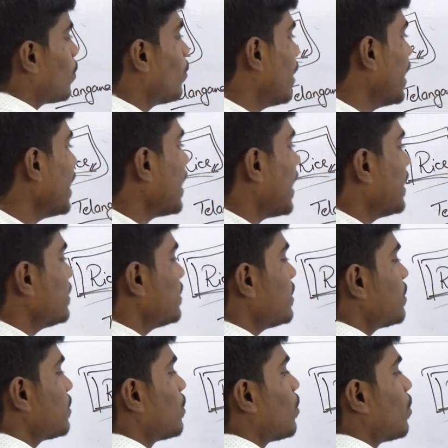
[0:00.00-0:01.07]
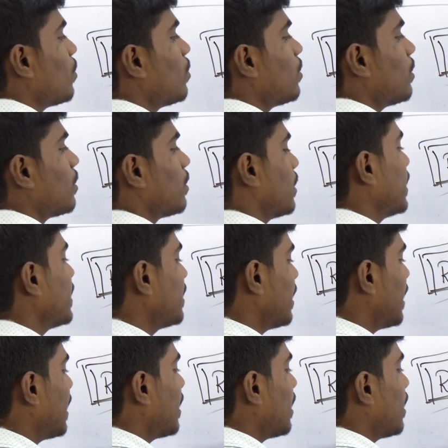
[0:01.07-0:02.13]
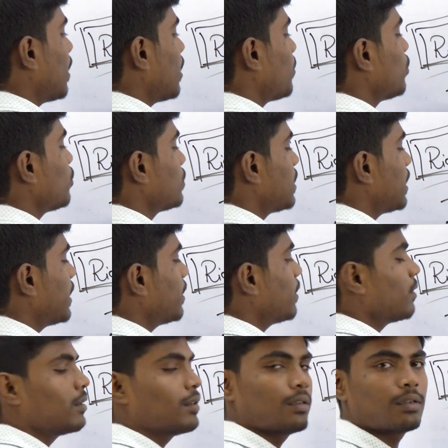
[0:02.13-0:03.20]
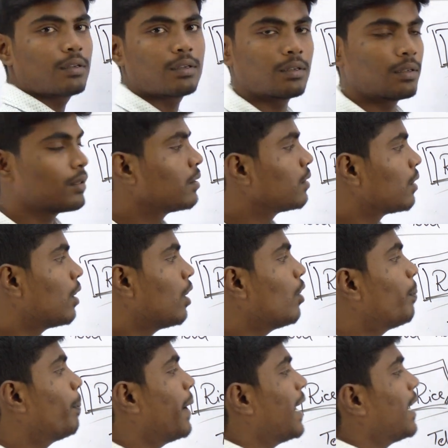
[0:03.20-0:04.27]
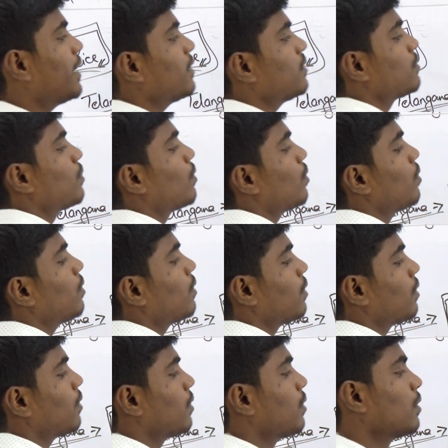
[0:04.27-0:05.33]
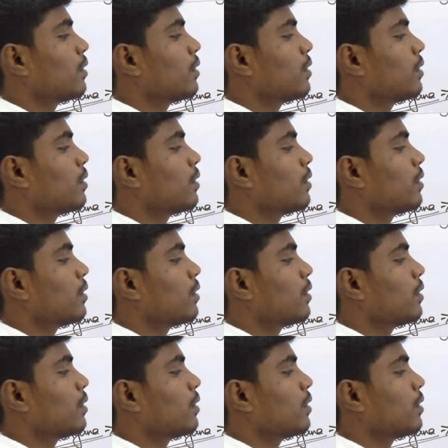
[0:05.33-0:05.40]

Why rice is grown in Telangana mostly, or paddy is grown?